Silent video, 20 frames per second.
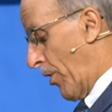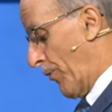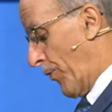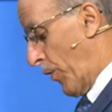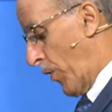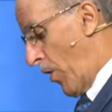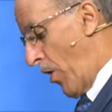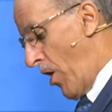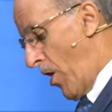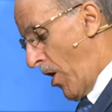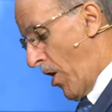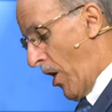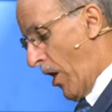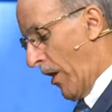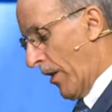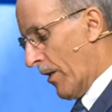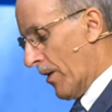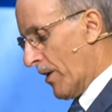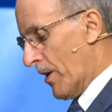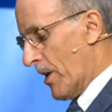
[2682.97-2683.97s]
for
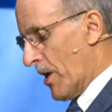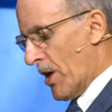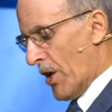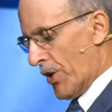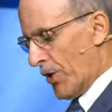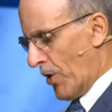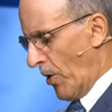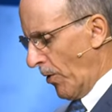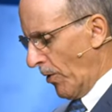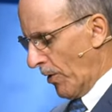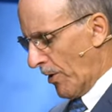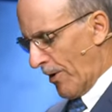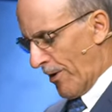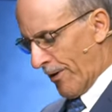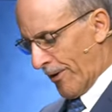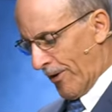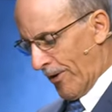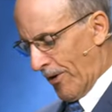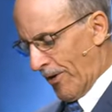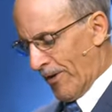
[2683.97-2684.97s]
all. No
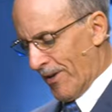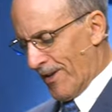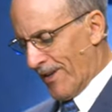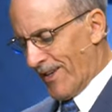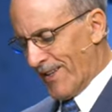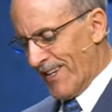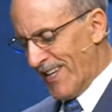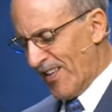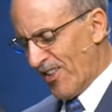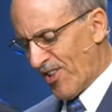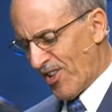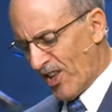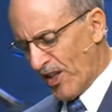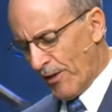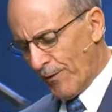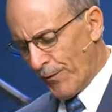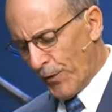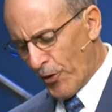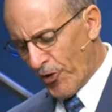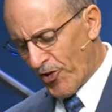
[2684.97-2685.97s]
longer needs
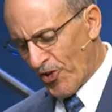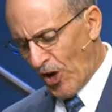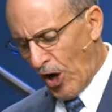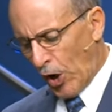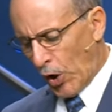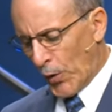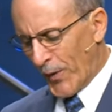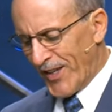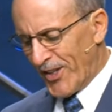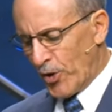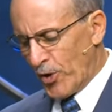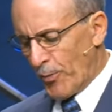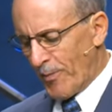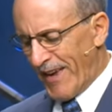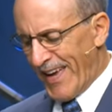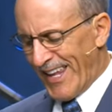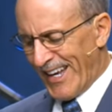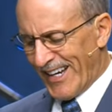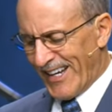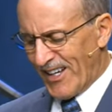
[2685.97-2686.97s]
sinful, sorrowing
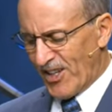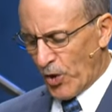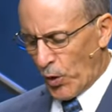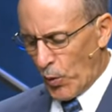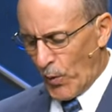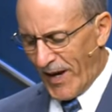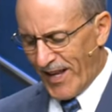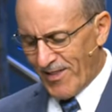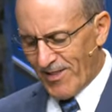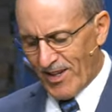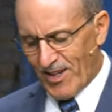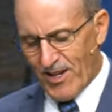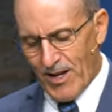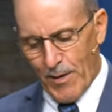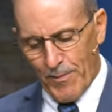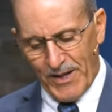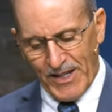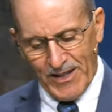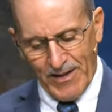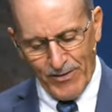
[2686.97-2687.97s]
humanity to wait the
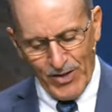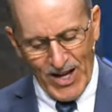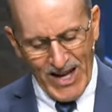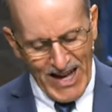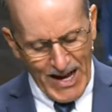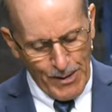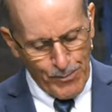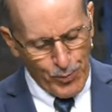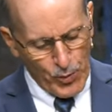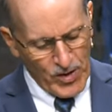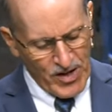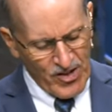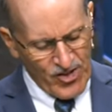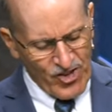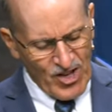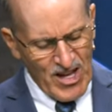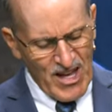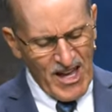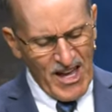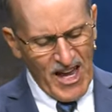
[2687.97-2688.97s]
coming of the high priest.
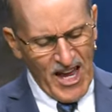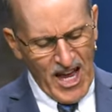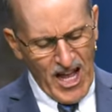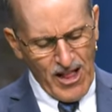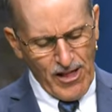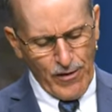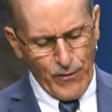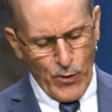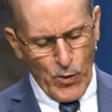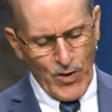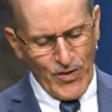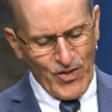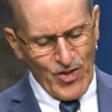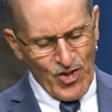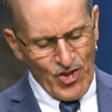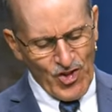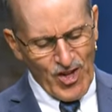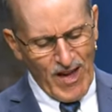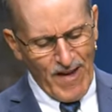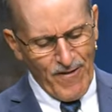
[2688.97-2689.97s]
Henceforth, the
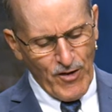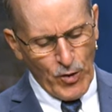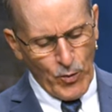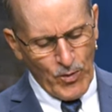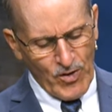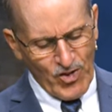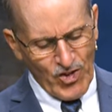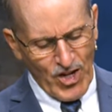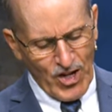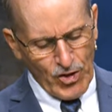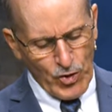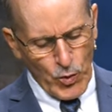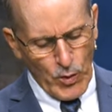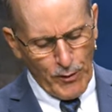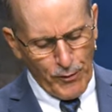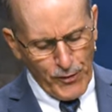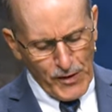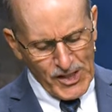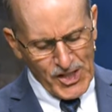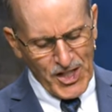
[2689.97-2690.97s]
Savior was there to
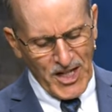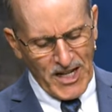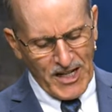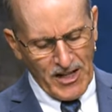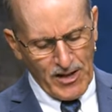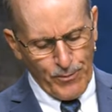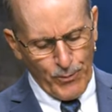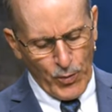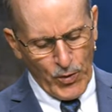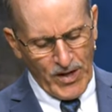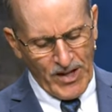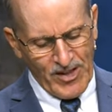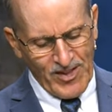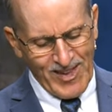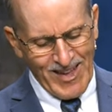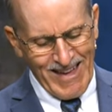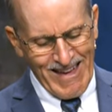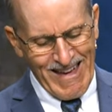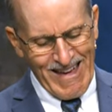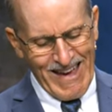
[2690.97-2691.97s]
officiate as priest
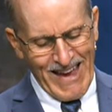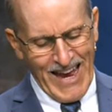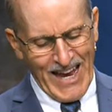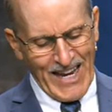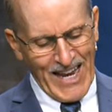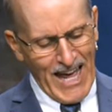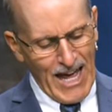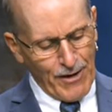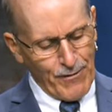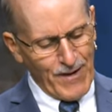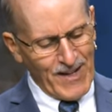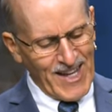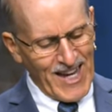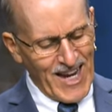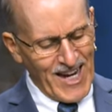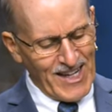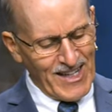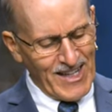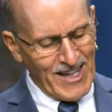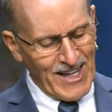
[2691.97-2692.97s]
and
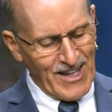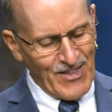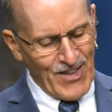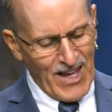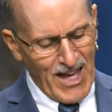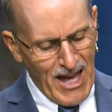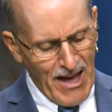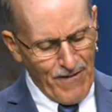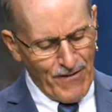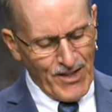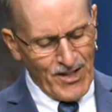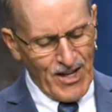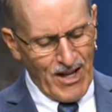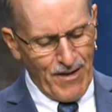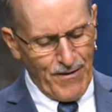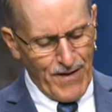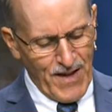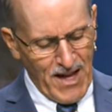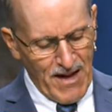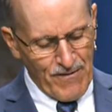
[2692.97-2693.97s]
advocate in the heaven
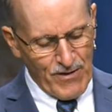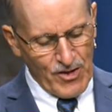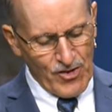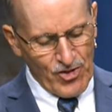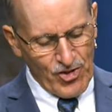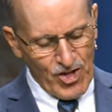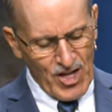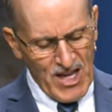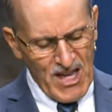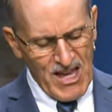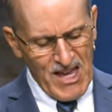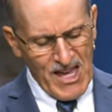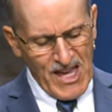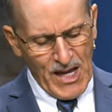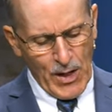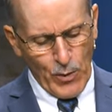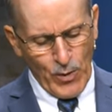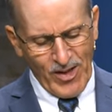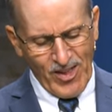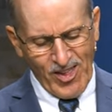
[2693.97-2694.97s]
of heavens.
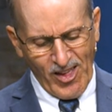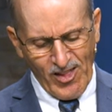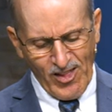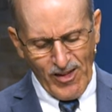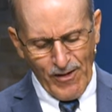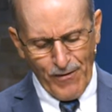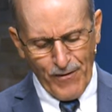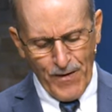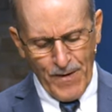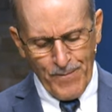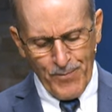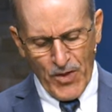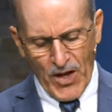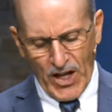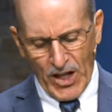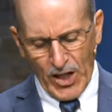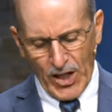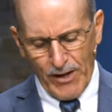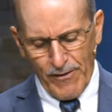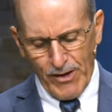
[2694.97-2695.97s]
It was as if a
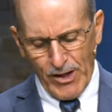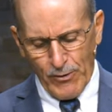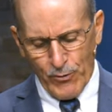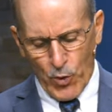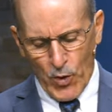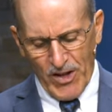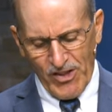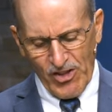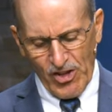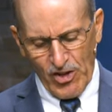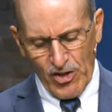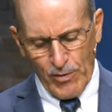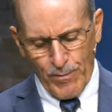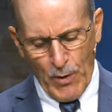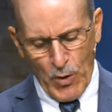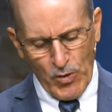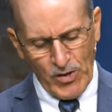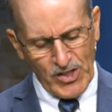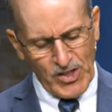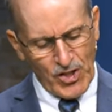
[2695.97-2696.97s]
living voice had
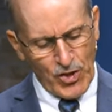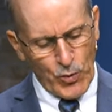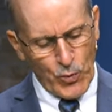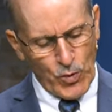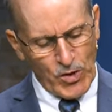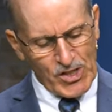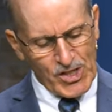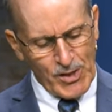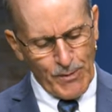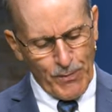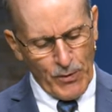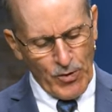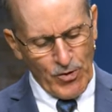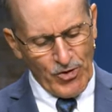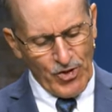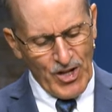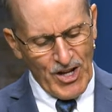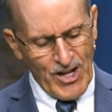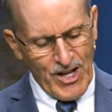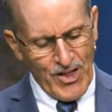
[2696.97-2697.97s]
spoken to the worshippers
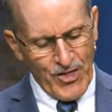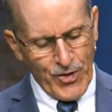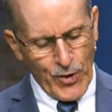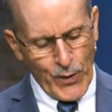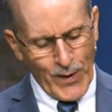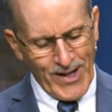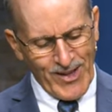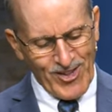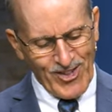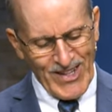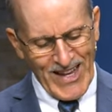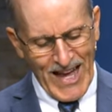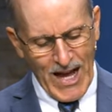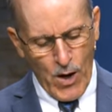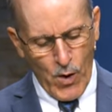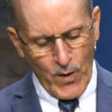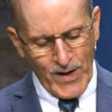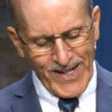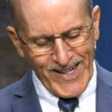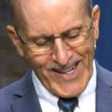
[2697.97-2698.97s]
There is
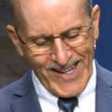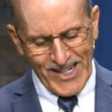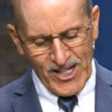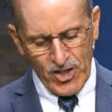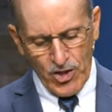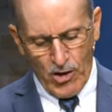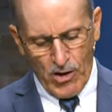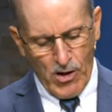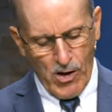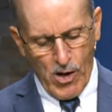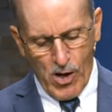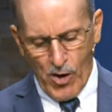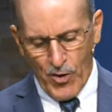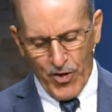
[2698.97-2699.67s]
now an end to all the